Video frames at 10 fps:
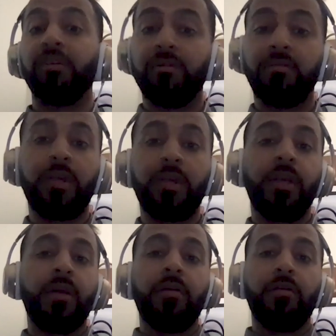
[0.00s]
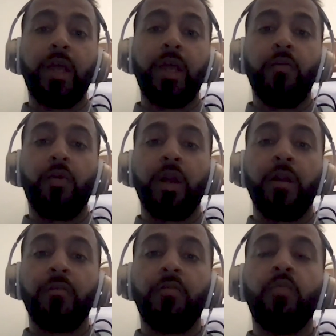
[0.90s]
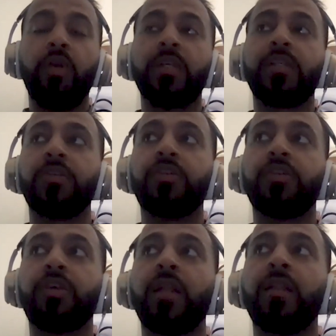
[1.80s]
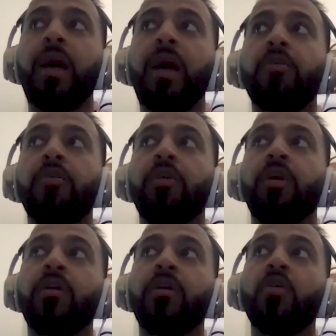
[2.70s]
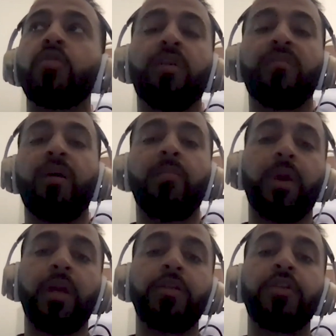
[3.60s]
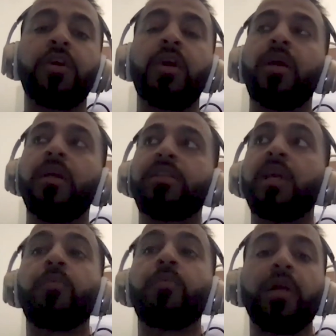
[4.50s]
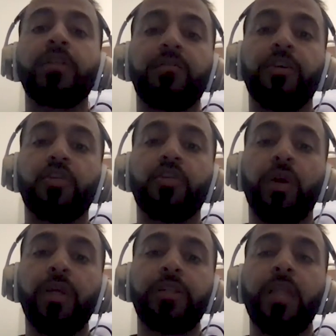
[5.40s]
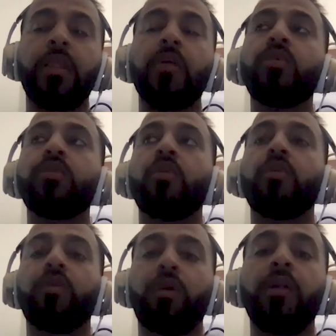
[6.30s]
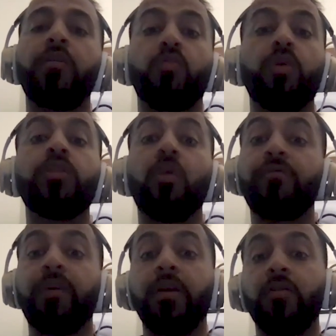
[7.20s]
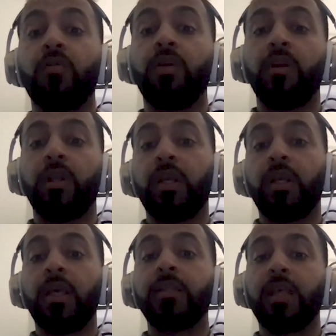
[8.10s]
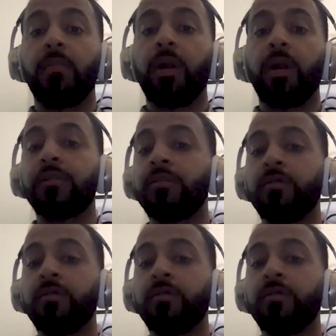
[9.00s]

Alert, right? Where we essentially allow you to go to an event page, set a price of your choice, and then we'll notify you when a ticket hits that price.